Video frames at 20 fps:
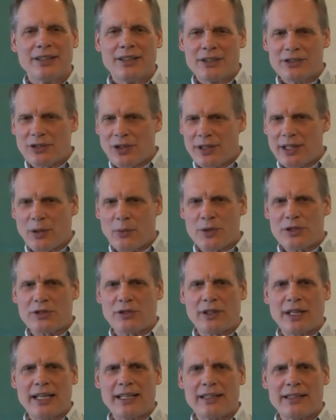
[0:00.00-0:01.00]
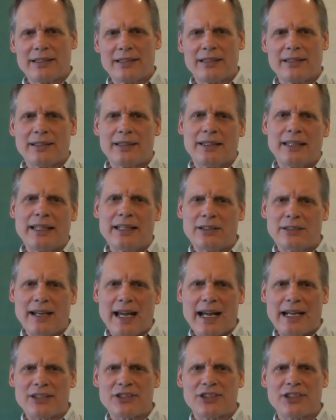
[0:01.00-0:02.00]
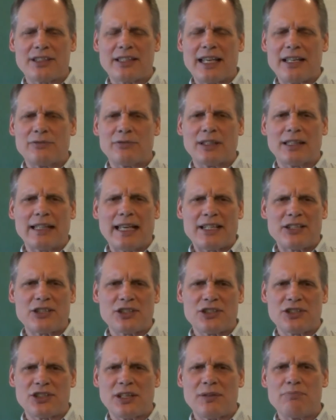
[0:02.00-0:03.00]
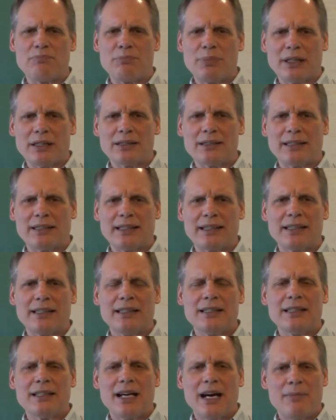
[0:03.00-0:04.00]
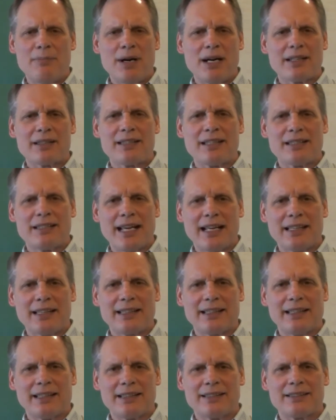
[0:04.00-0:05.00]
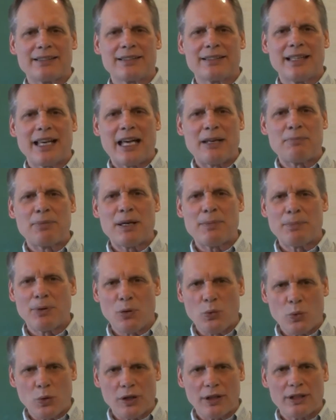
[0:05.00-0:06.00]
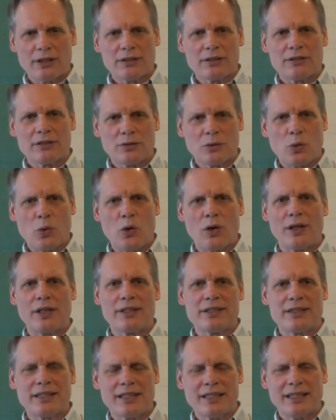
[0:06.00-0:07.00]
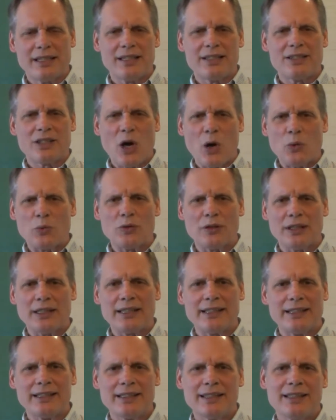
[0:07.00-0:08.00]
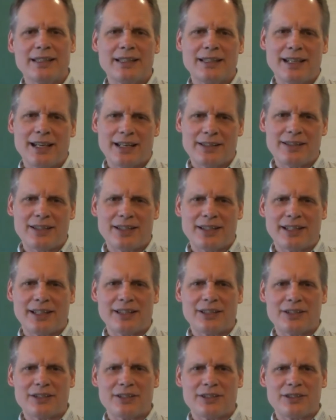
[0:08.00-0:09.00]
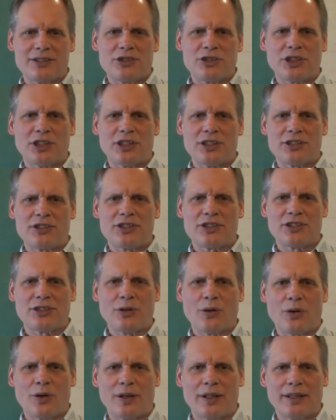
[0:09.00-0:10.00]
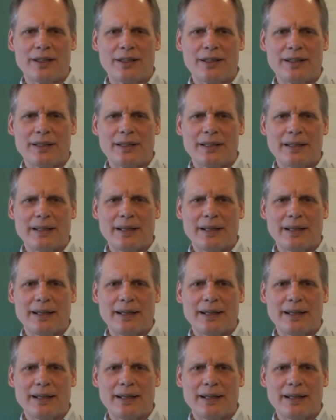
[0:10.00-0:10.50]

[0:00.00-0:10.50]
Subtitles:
So there was great interaction and relationship building among the delegates, and people weren't quarantined only to their church or